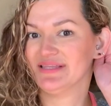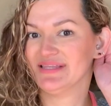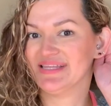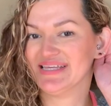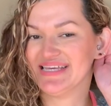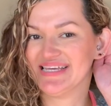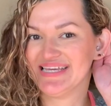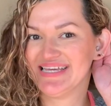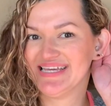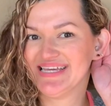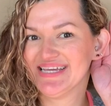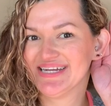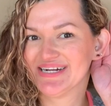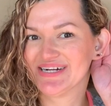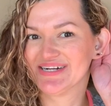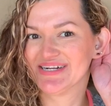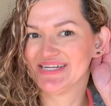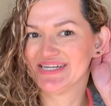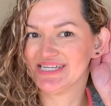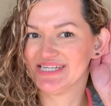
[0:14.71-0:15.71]
the
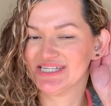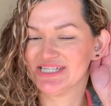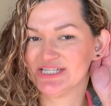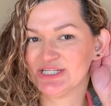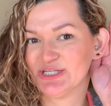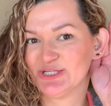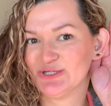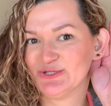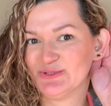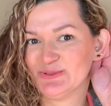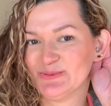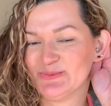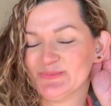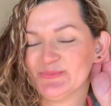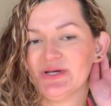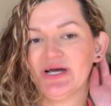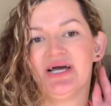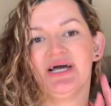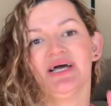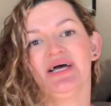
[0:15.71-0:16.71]
ear issue.
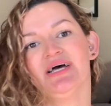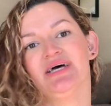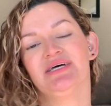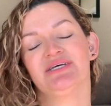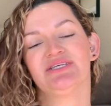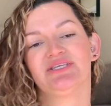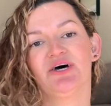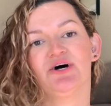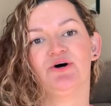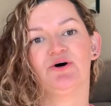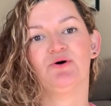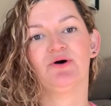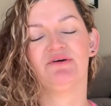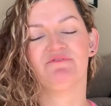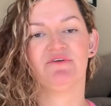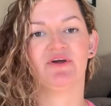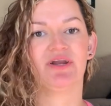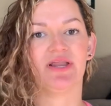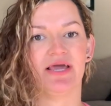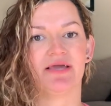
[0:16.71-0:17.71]
So
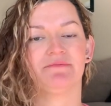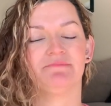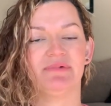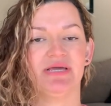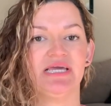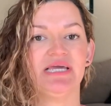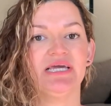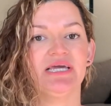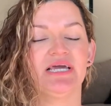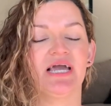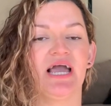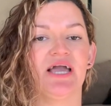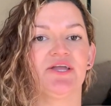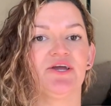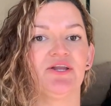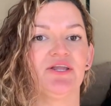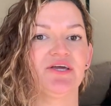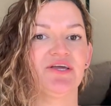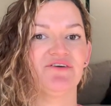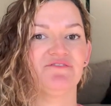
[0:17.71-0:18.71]
if you're like me and
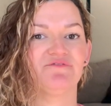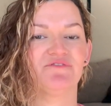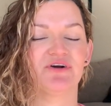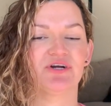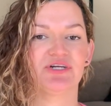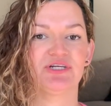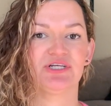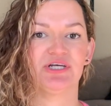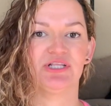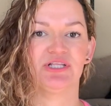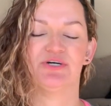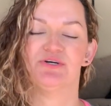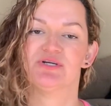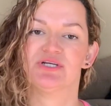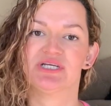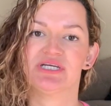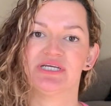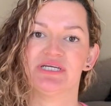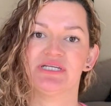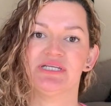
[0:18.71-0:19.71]
you're looking for a
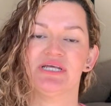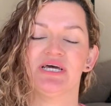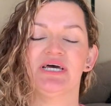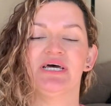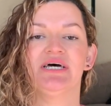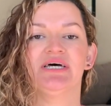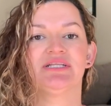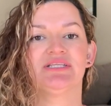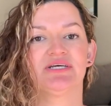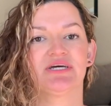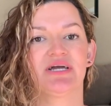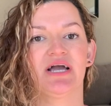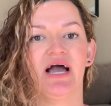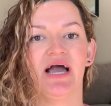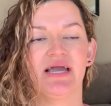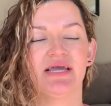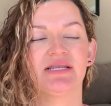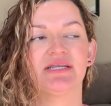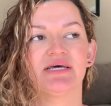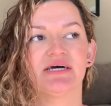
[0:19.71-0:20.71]
solution to
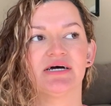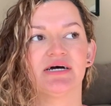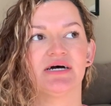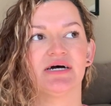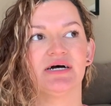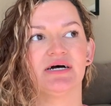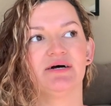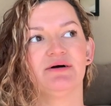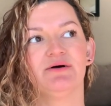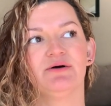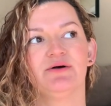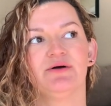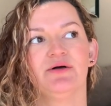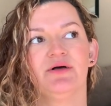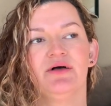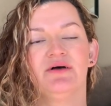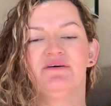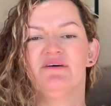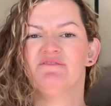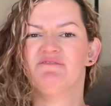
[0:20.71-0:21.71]
kind of
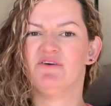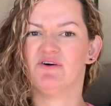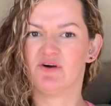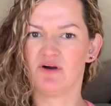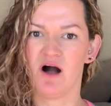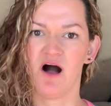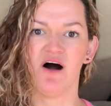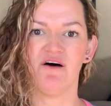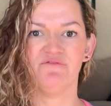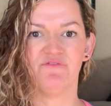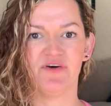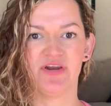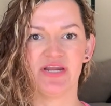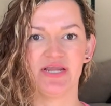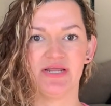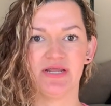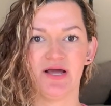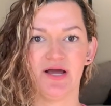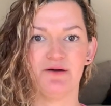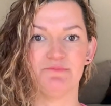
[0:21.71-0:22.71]
feel
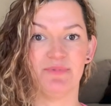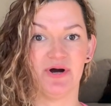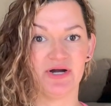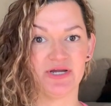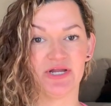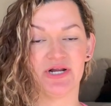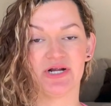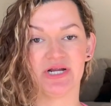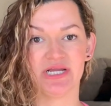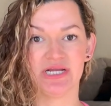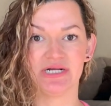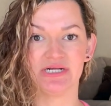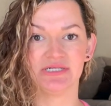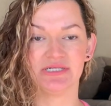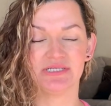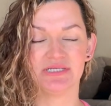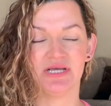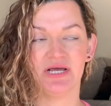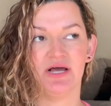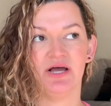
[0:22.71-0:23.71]
confident about your
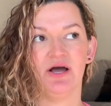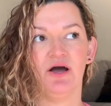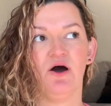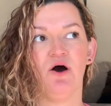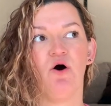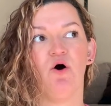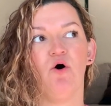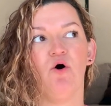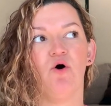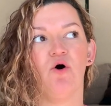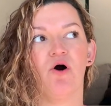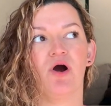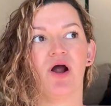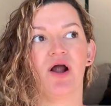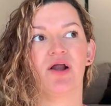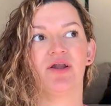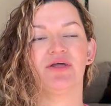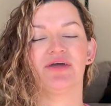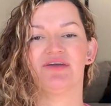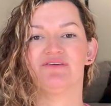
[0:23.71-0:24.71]
ears,
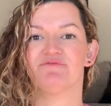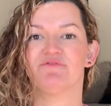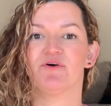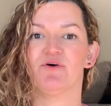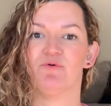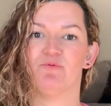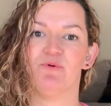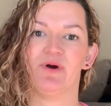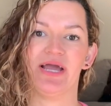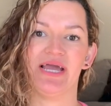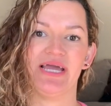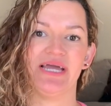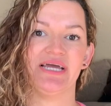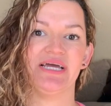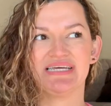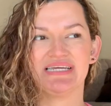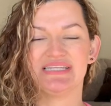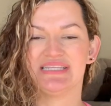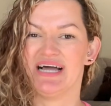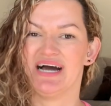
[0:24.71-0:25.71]
or looking for a
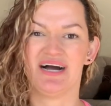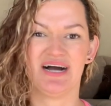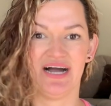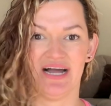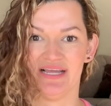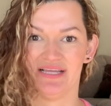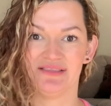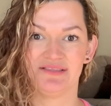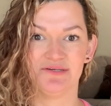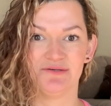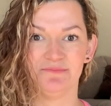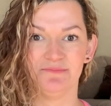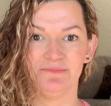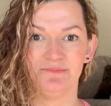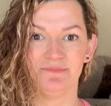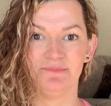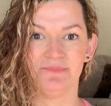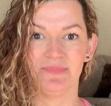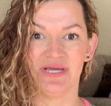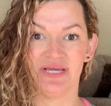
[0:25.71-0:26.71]
way not hide
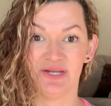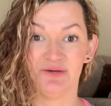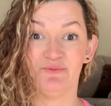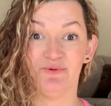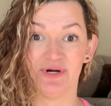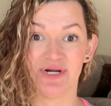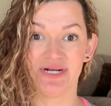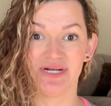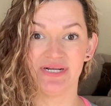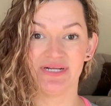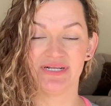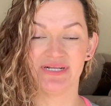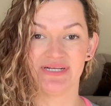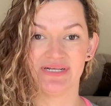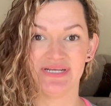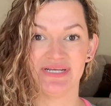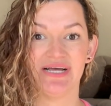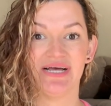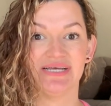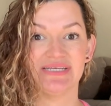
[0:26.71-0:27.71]
them anymore,
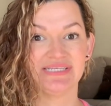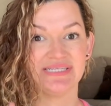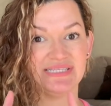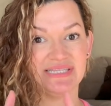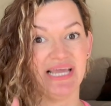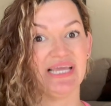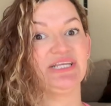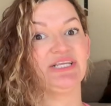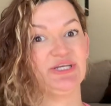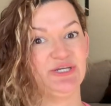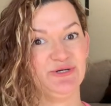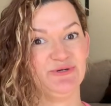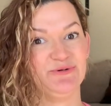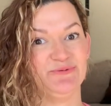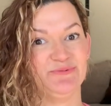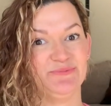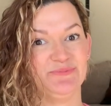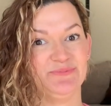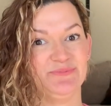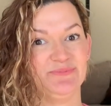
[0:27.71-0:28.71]
stay
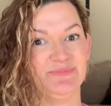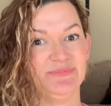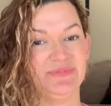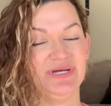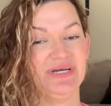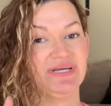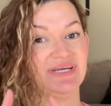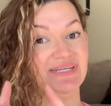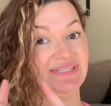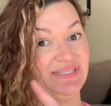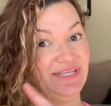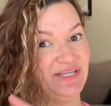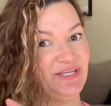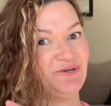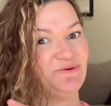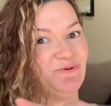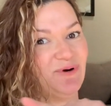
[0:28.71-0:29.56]
tuned. Continue